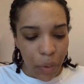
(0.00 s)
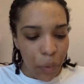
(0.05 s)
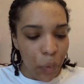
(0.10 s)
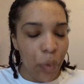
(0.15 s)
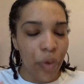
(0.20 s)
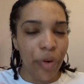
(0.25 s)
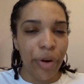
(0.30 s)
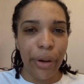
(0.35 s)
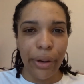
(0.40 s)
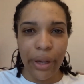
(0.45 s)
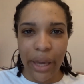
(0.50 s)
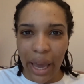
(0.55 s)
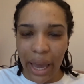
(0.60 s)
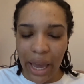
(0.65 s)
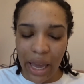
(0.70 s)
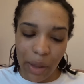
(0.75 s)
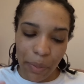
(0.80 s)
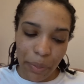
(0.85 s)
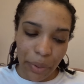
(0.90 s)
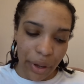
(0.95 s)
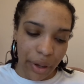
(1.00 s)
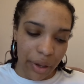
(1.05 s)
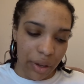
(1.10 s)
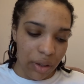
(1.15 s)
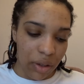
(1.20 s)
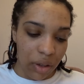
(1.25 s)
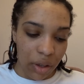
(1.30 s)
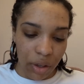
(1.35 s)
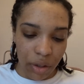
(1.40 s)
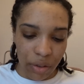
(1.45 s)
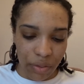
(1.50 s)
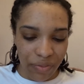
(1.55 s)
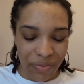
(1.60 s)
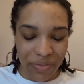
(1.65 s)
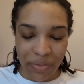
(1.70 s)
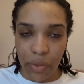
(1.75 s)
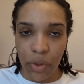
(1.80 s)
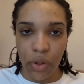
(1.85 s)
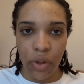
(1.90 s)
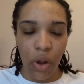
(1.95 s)
were okay, but
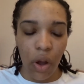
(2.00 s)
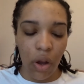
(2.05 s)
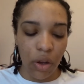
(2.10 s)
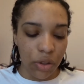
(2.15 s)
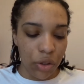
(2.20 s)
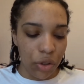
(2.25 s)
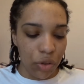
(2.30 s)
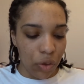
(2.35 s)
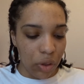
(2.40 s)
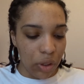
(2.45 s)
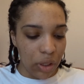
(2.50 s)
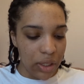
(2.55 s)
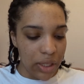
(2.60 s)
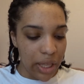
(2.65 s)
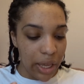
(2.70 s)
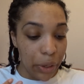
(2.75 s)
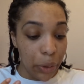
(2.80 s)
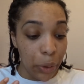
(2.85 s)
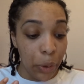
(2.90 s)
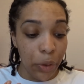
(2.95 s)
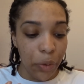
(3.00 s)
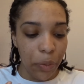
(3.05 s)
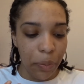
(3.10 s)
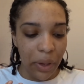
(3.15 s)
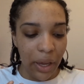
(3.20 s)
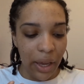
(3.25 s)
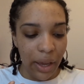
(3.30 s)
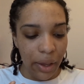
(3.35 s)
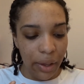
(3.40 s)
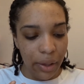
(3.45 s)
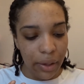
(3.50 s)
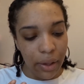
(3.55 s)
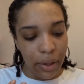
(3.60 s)
not as strong as they could be.